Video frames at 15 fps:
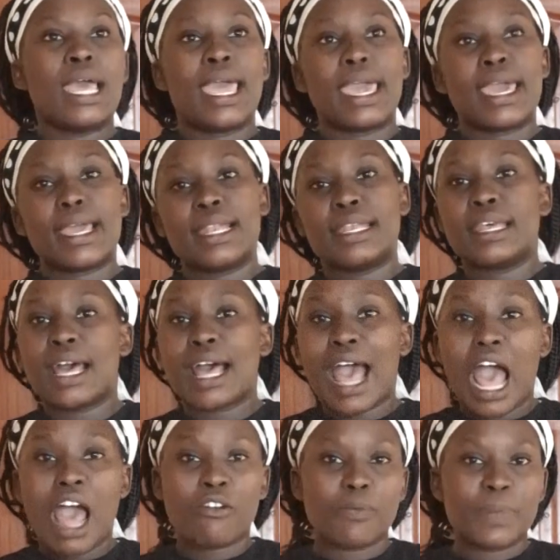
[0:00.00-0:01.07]
and I
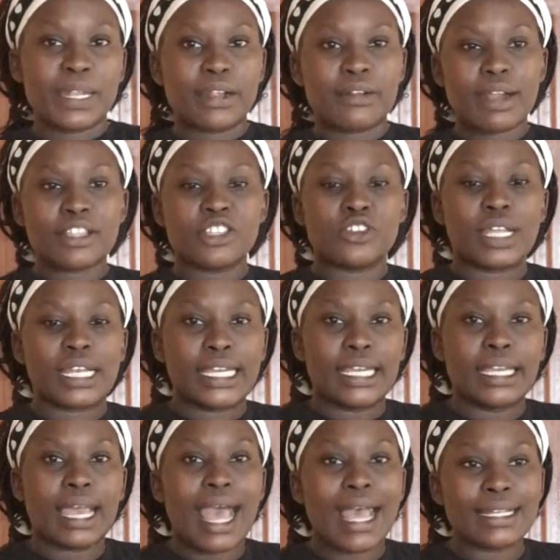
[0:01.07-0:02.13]
have been
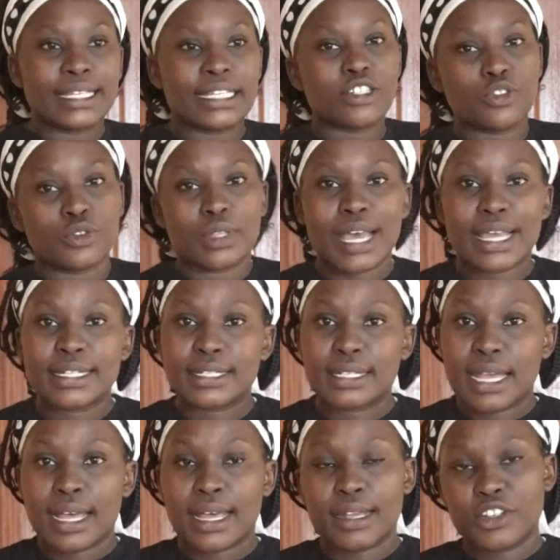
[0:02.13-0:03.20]
gradually adding to that
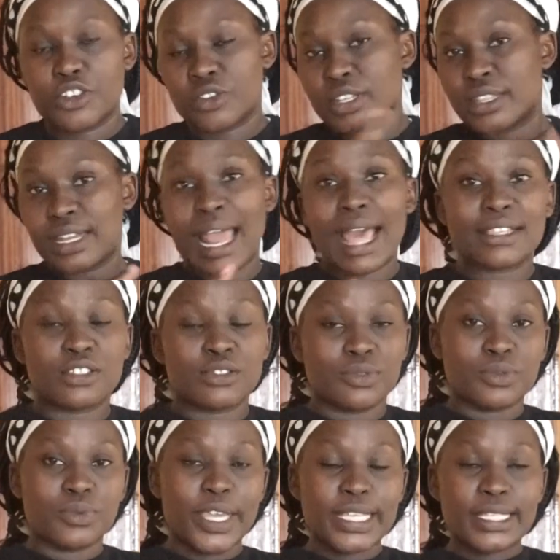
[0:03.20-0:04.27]
during the last
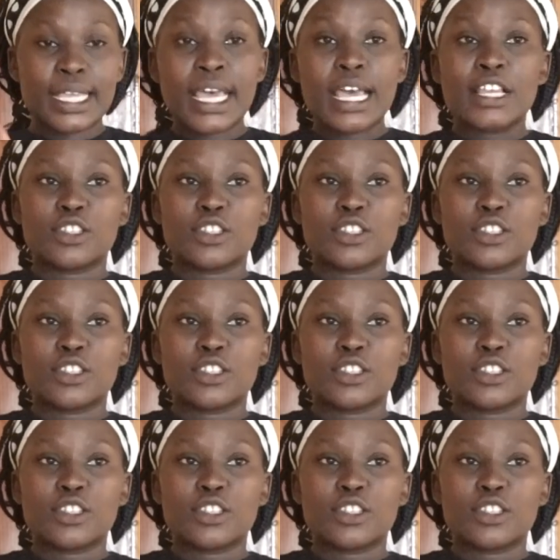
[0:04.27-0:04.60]
2 weeks.